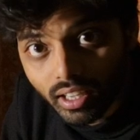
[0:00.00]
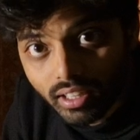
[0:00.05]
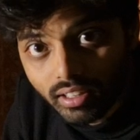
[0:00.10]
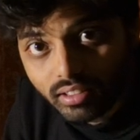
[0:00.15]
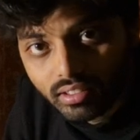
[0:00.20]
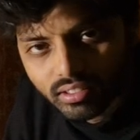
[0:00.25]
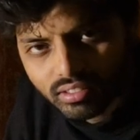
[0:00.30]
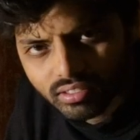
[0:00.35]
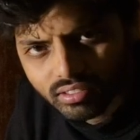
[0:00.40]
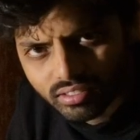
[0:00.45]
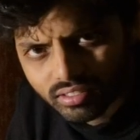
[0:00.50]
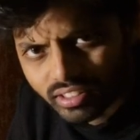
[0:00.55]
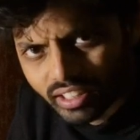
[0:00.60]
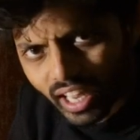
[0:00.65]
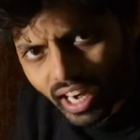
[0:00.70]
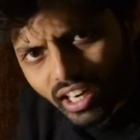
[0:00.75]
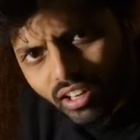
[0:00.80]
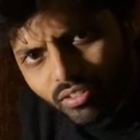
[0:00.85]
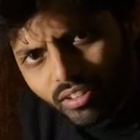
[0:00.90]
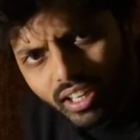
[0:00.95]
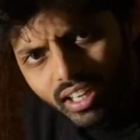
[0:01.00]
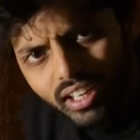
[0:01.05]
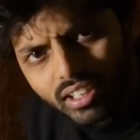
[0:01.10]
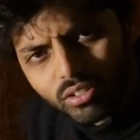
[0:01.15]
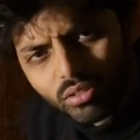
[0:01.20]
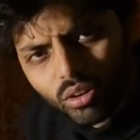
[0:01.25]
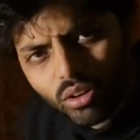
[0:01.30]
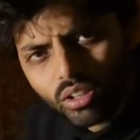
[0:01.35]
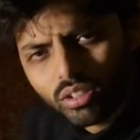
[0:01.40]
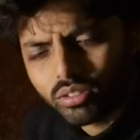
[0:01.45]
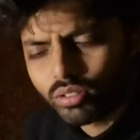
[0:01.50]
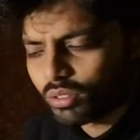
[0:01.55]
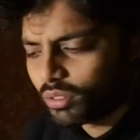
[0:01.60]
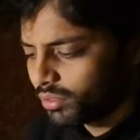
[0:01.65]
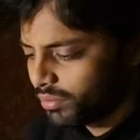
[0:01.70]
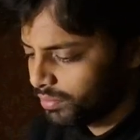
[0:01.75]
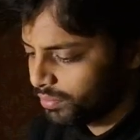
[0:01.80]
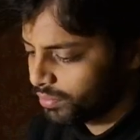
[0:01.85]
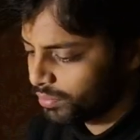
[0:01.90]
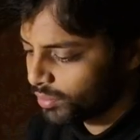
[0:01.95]
in that way
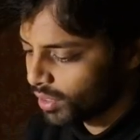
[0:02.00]
also.